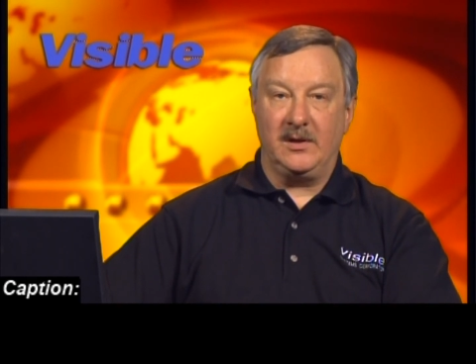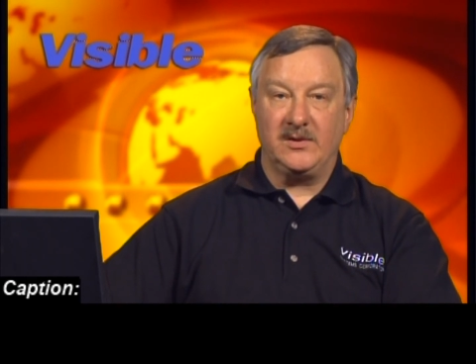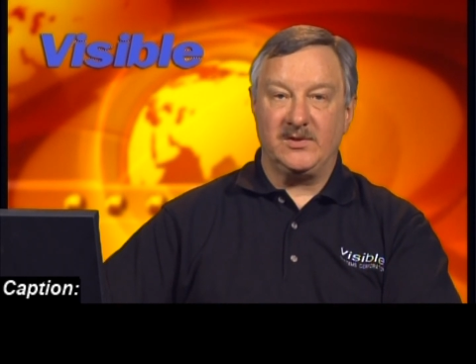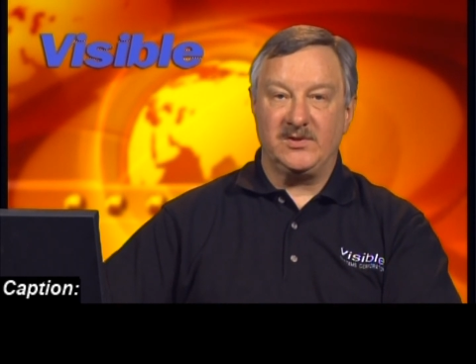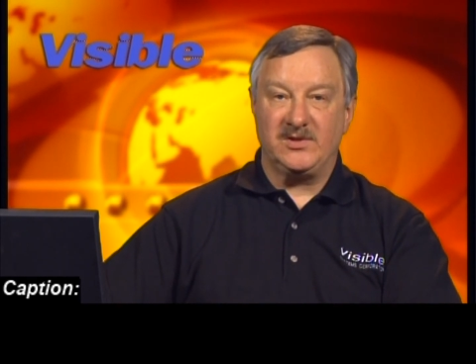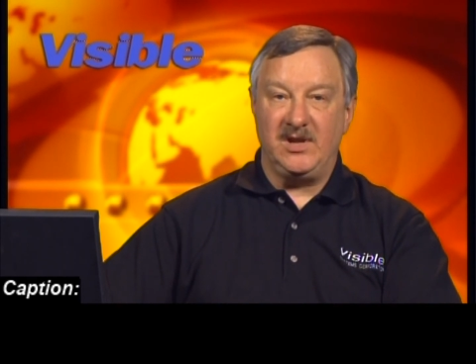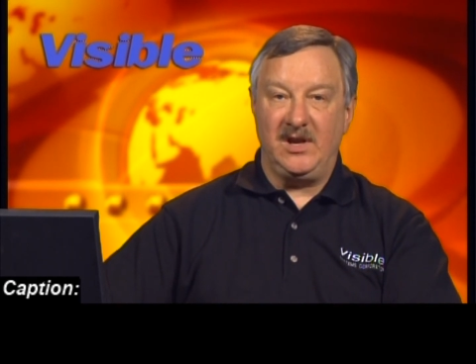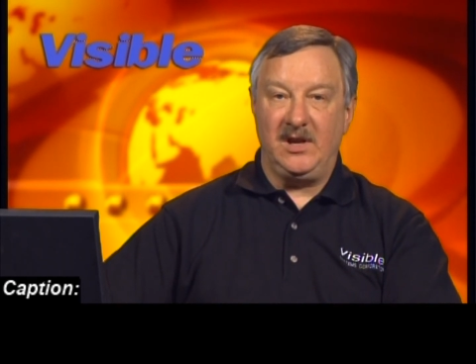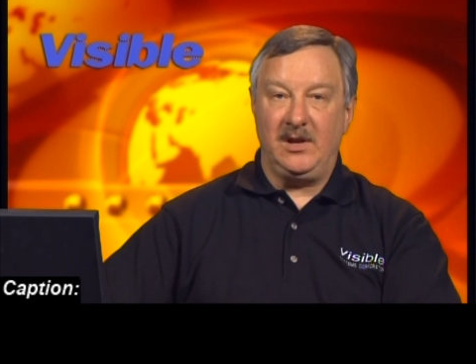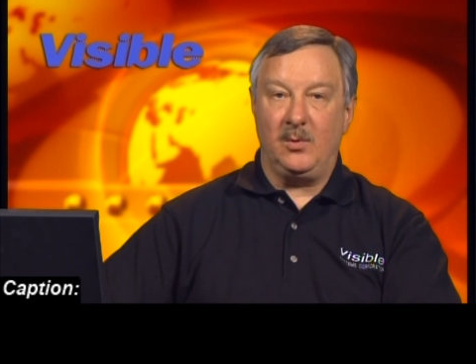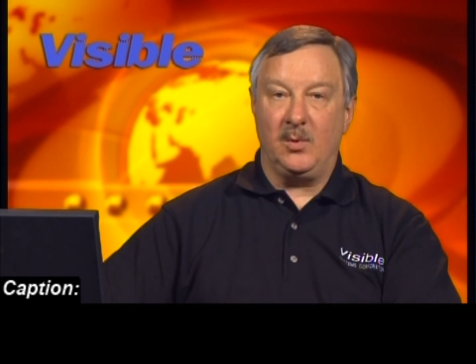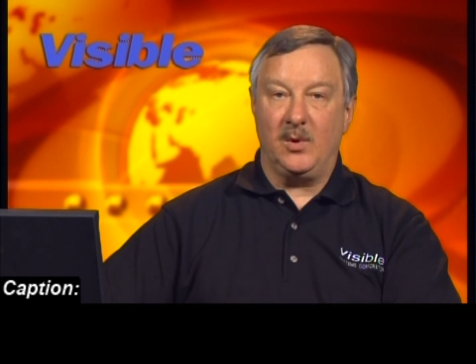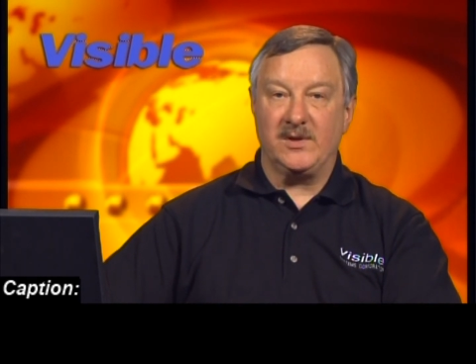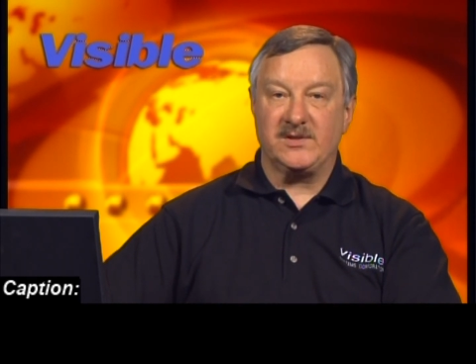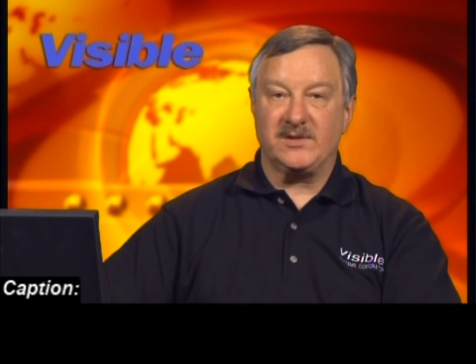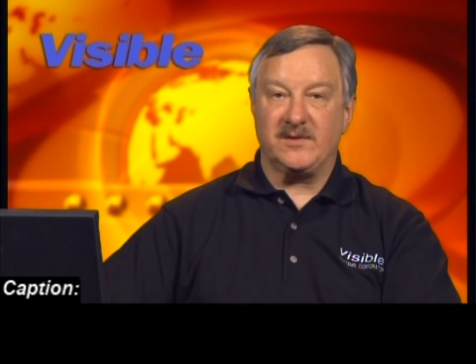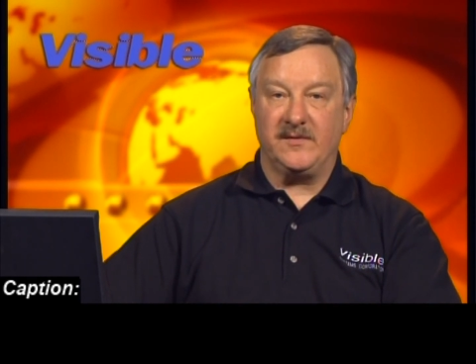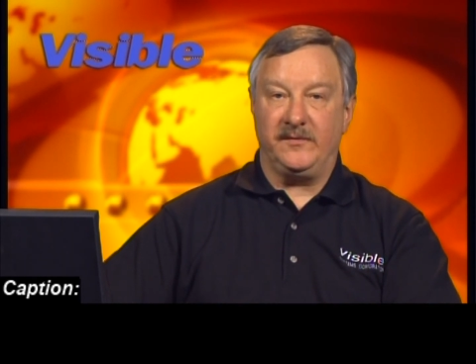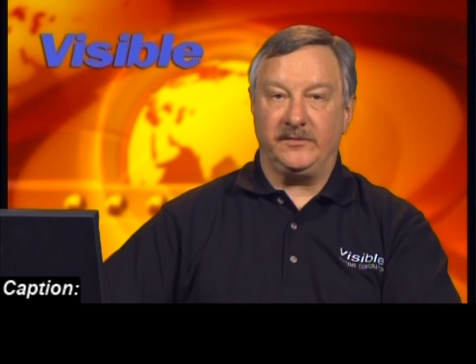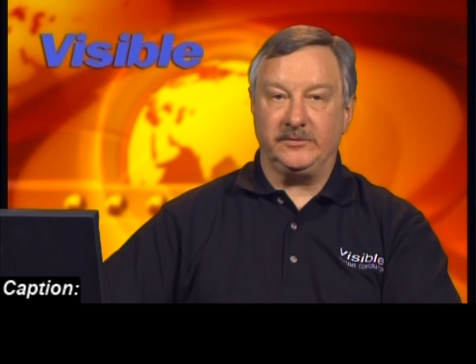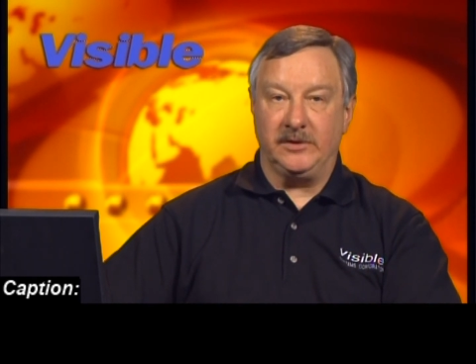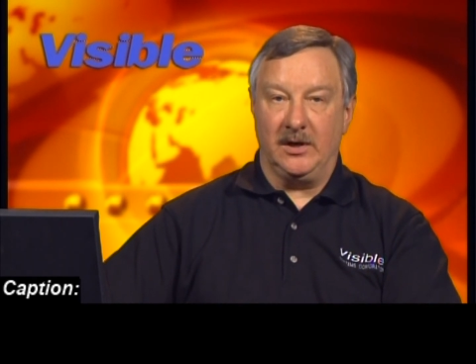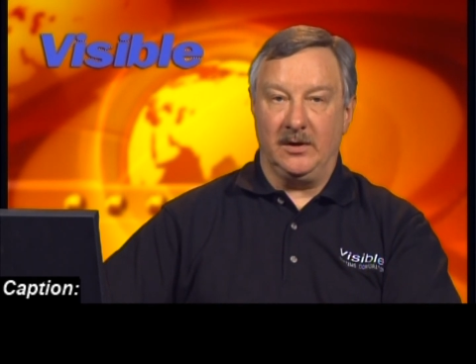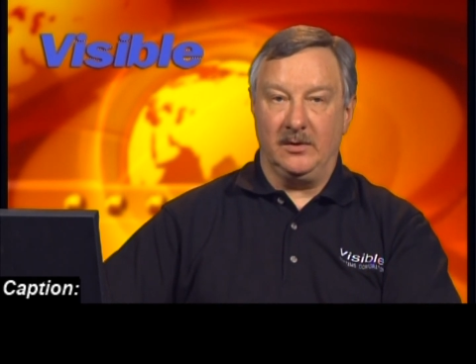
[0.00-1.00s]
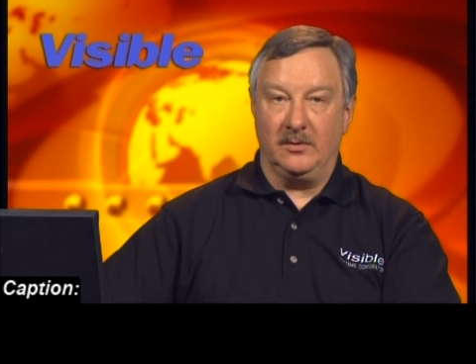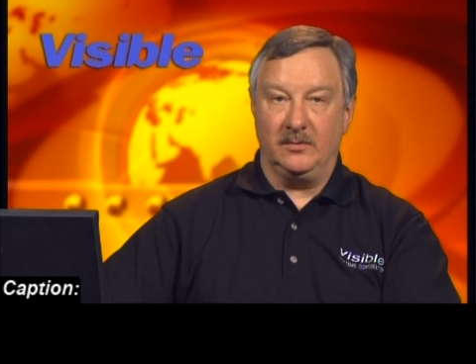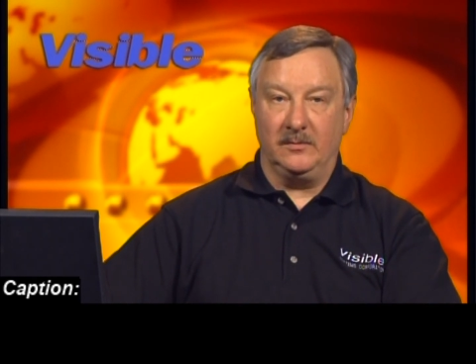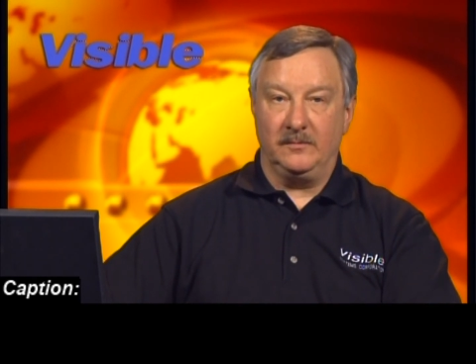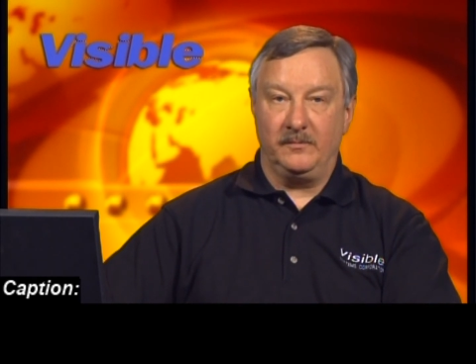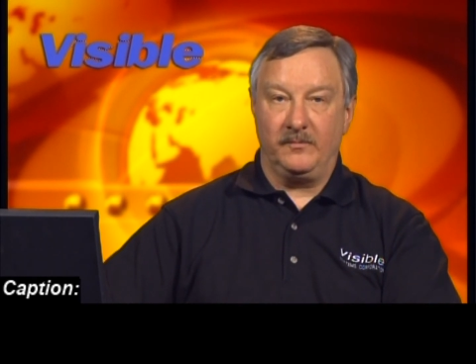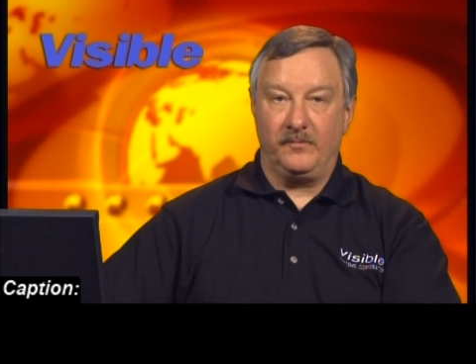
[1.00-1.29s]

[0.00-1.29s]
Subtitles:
sequence flow.